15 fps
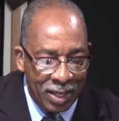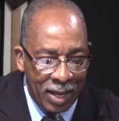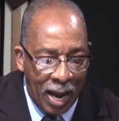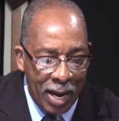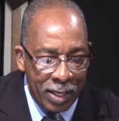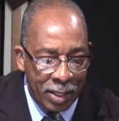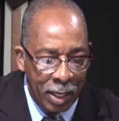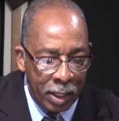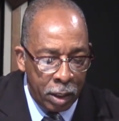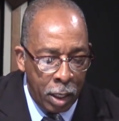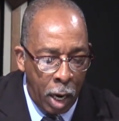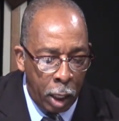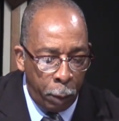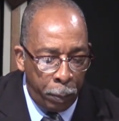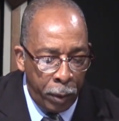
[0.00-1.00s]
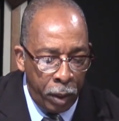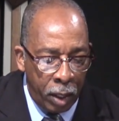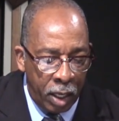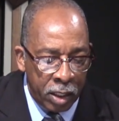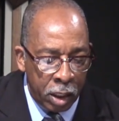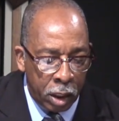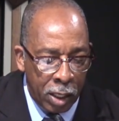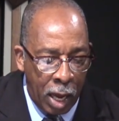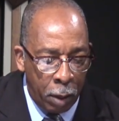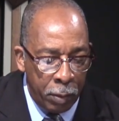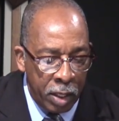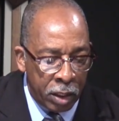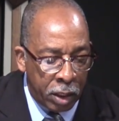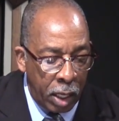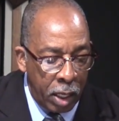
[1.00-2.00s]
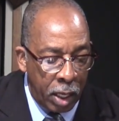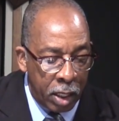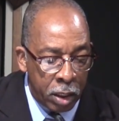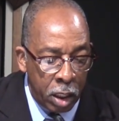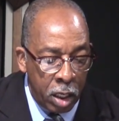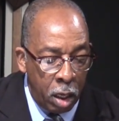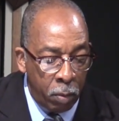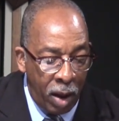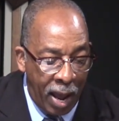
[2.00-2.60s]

night did God appear unto Solomon and say unto him,